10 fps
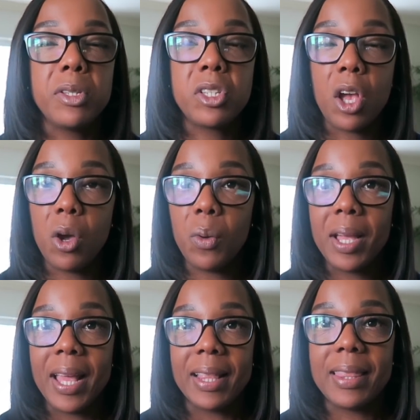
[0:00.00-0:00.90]
So
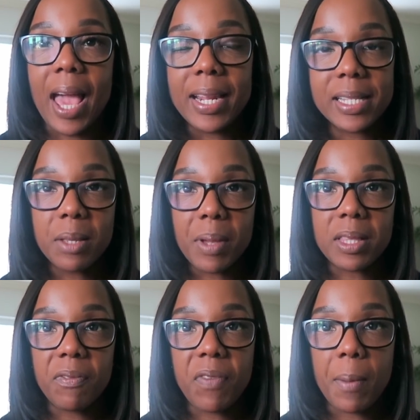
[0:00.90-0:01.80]
that is the
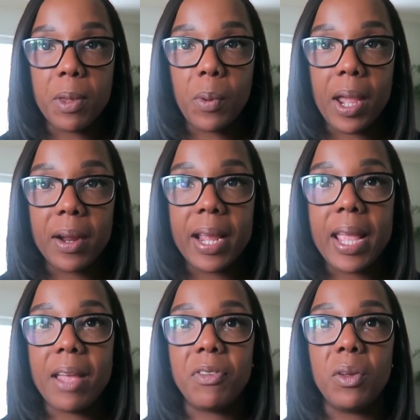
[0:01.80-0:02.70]
month of
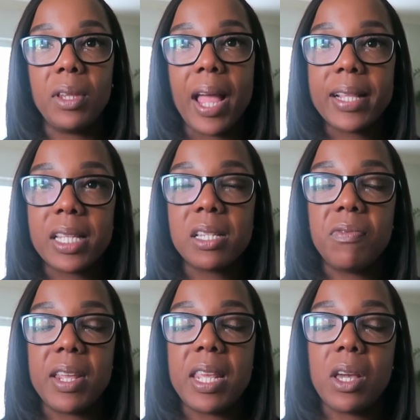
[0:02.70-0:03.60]
February. If you like this
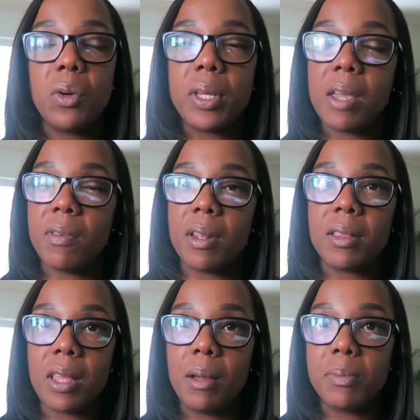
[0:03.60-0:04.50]
video, give it
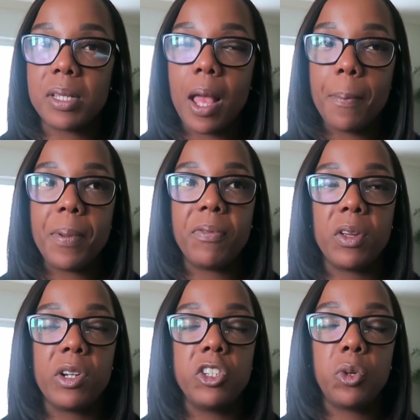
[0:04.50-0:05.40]
a thumbs up. If
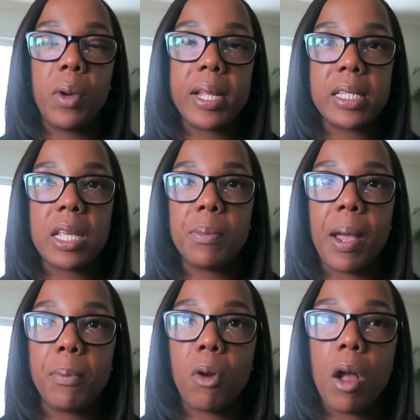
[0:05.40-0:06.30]
you're enjoying seeing
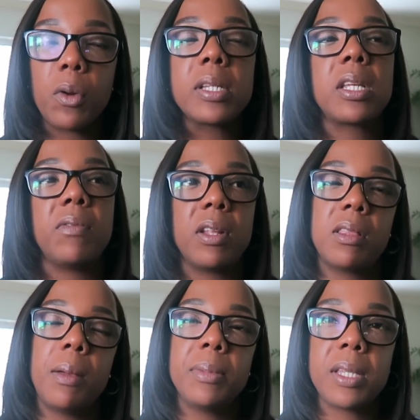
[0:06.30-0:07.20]
my progress, give it a
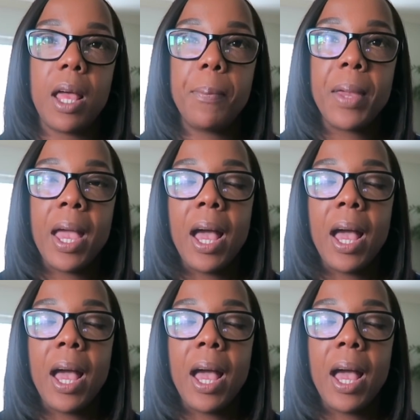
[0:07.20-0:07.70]
thumbs up.